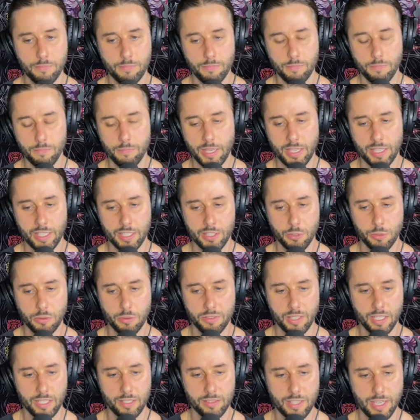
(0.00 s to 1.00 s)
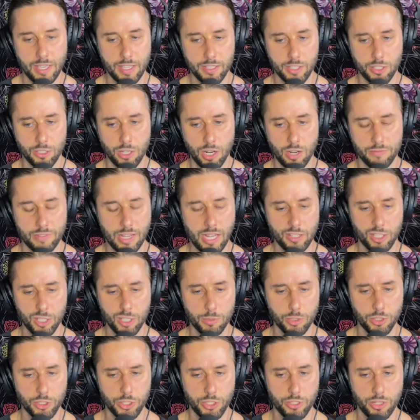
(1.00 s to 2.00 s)
making you think that you're not
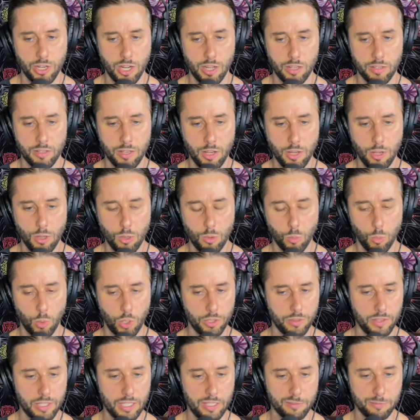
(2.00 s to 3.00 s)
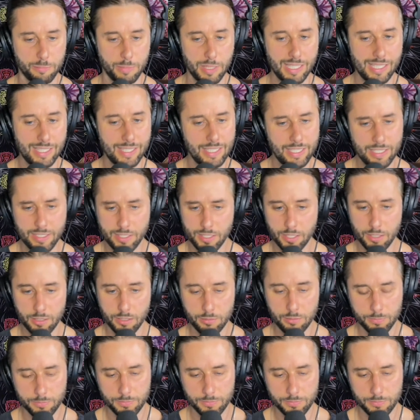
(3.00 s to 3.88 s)
valuable, you're not worthy of being here,